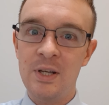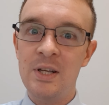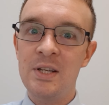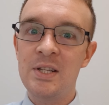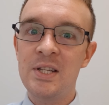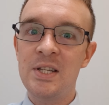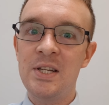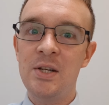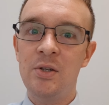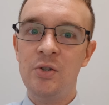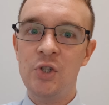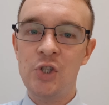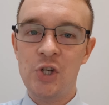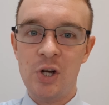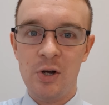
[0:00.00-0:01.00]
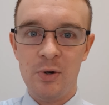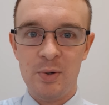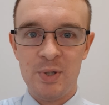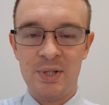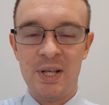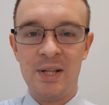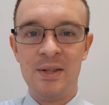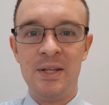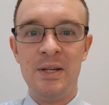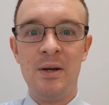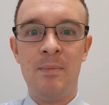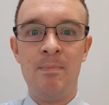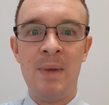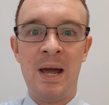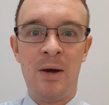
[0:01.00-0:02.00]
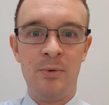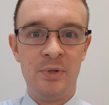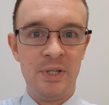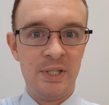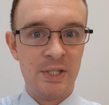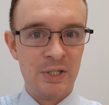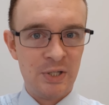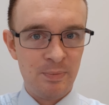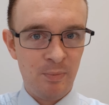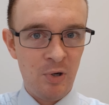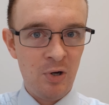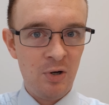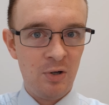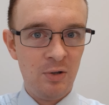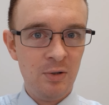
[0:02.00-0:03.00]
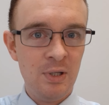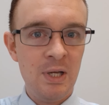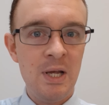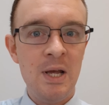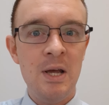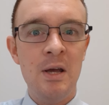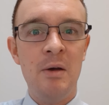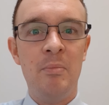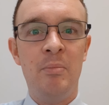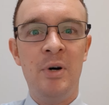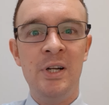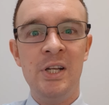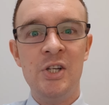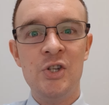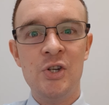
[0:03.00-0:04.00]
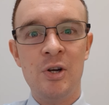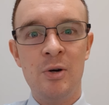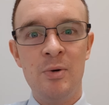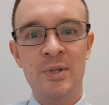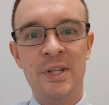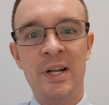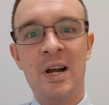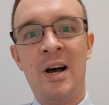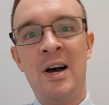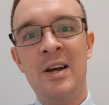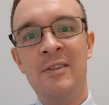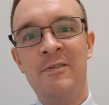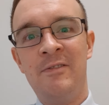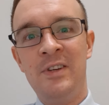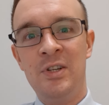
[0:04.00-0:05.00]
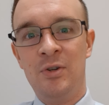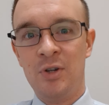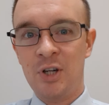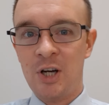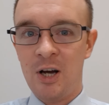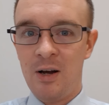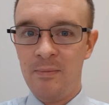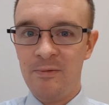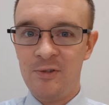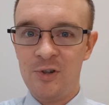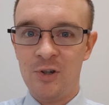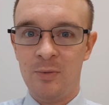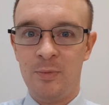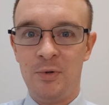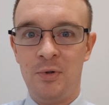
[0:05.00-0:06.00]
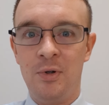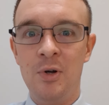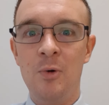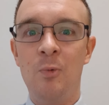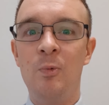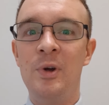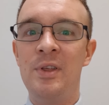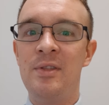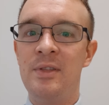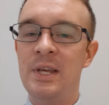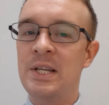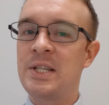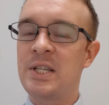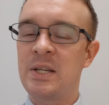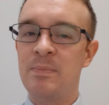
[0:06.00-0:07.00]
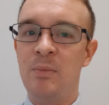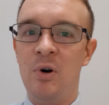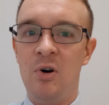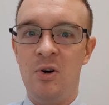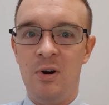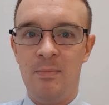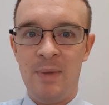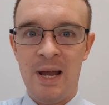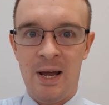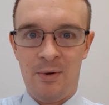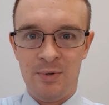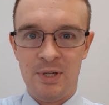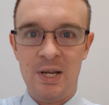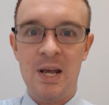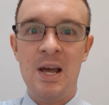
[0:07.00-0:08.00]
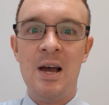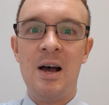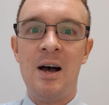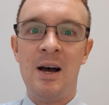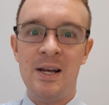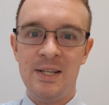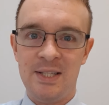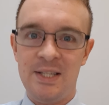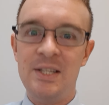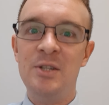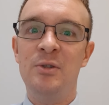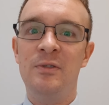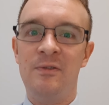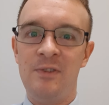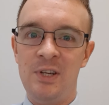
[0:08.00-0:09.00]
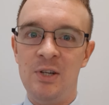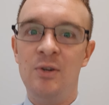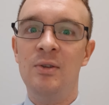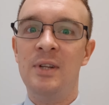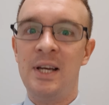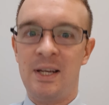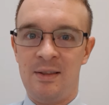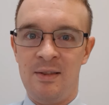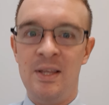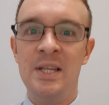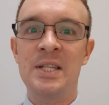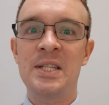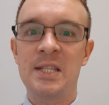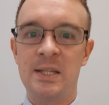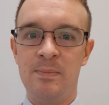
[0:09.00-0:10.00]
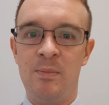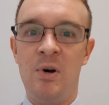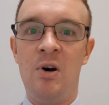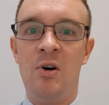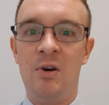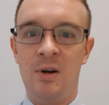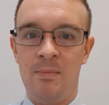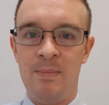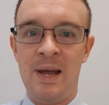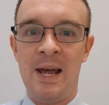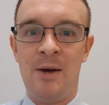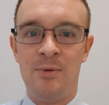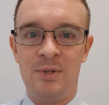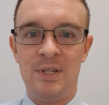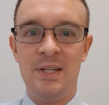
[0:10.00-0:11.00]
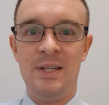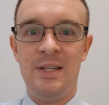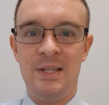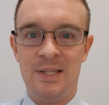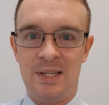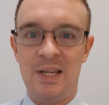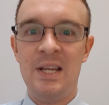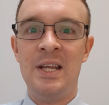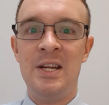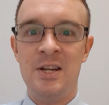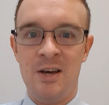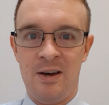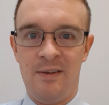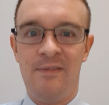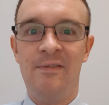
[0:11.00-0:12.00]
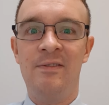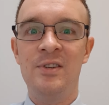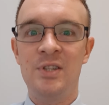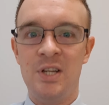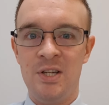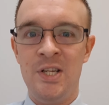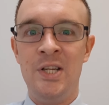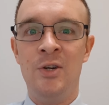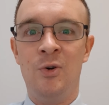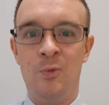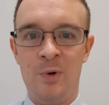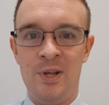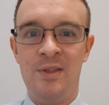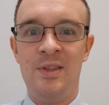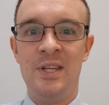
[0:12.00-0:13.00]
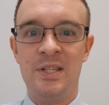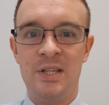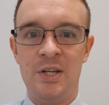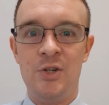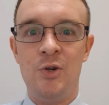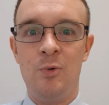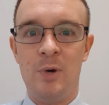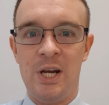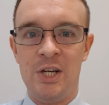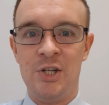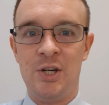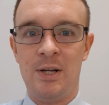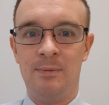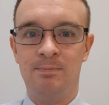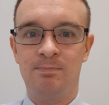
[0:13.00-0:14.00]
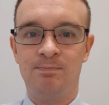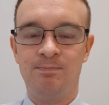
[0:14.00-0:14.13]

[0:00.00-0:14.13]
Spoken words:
still shows that the amount is small, but it shows that I feel comfortable with this small amount. I still feel like this small amount is enough to deal with the situation.